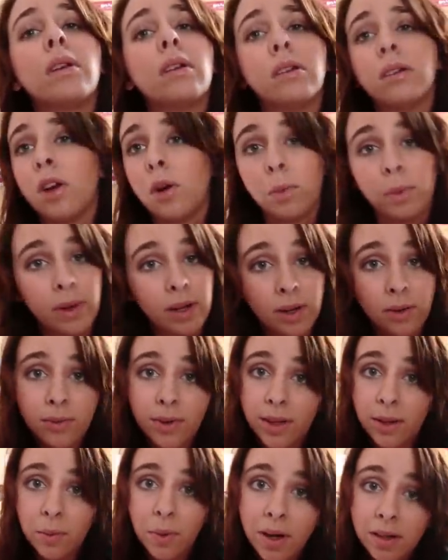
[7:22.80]
nobody
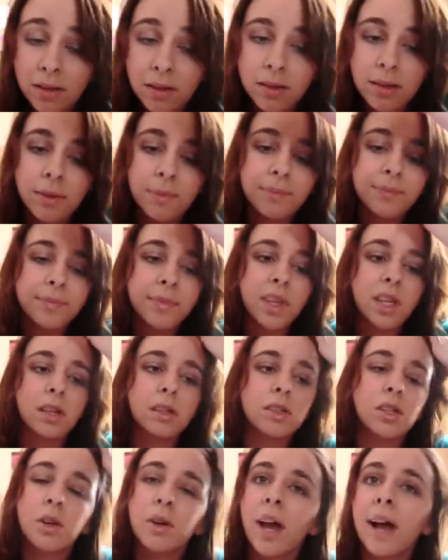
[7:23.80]
really wants.
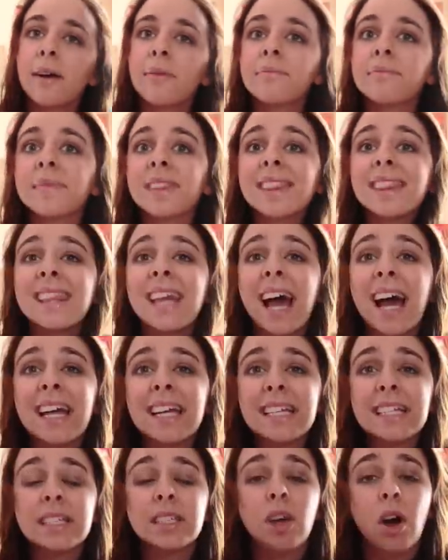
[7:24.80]
So yeah,
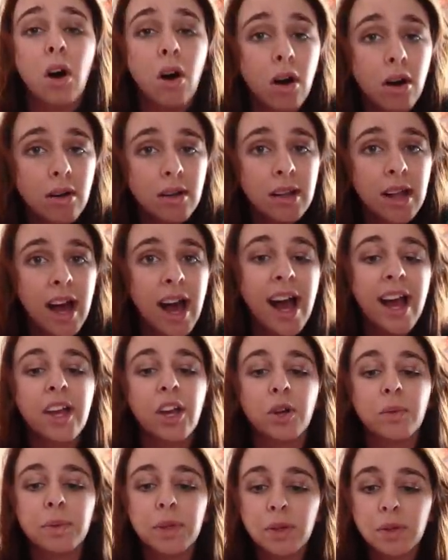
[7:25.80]
that is all. I
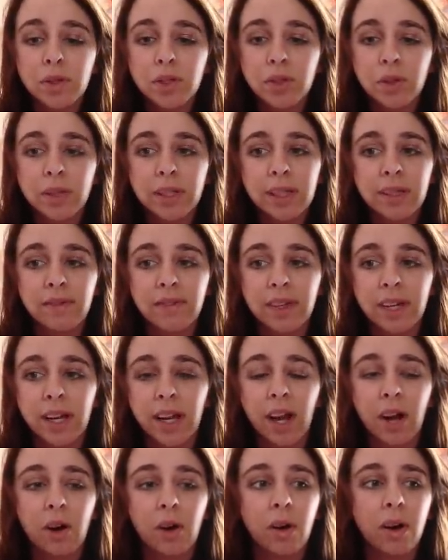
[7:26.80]
hope you enjoyed the
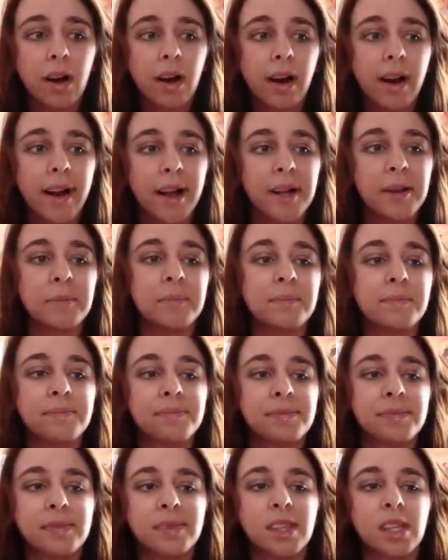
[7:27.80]
video. Um,
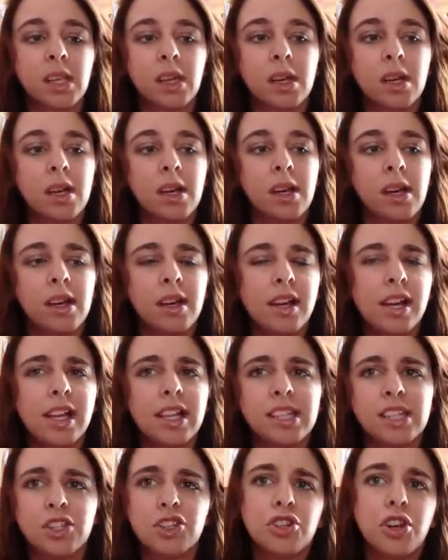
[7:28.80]

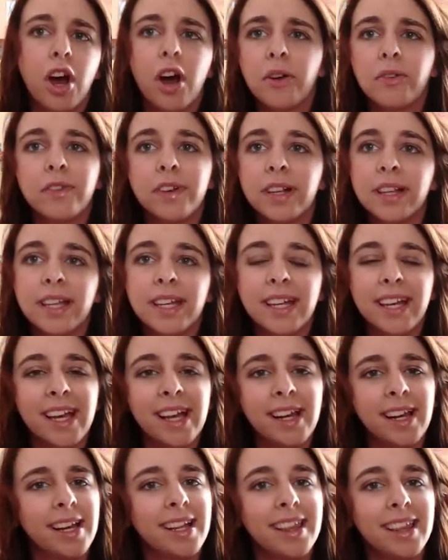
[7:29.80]
not really
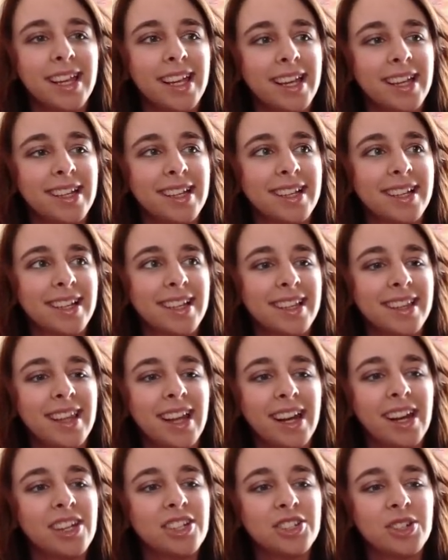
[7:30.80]
anything
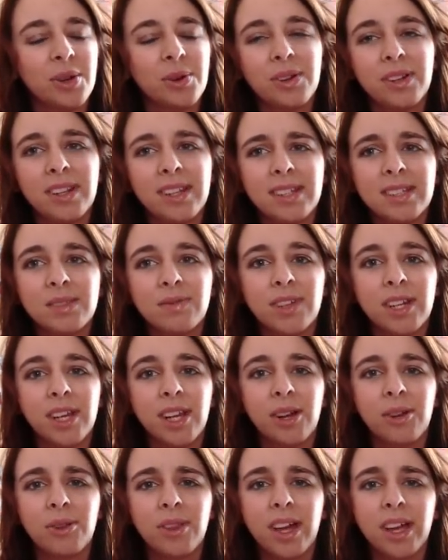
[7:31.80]
that I showed in this
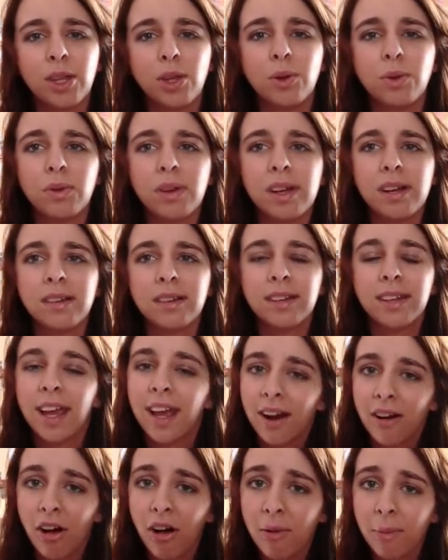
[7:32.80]
video that you can
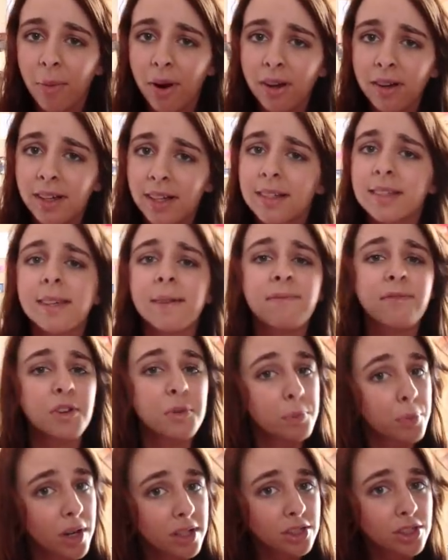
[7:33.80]
get on Mark, except
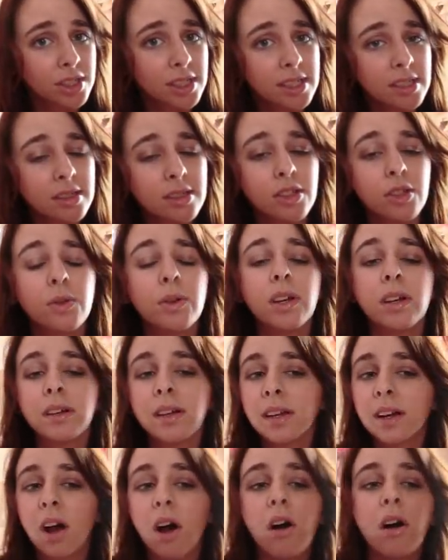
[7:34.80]
for brushes. You can
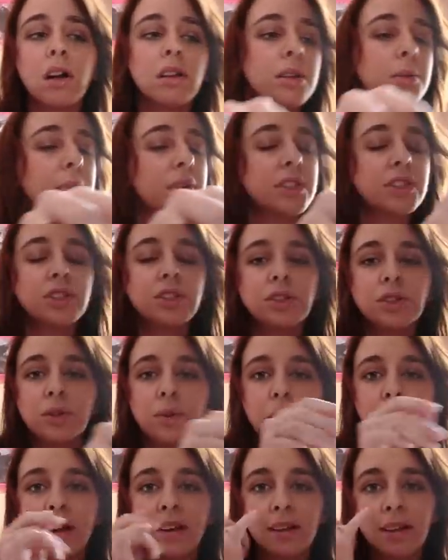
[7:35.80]
get all the brushes
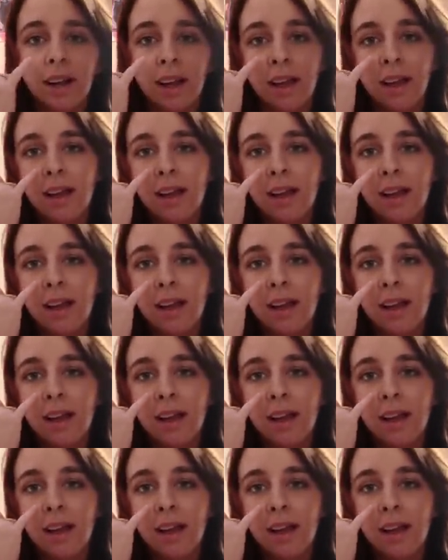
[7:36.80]
you want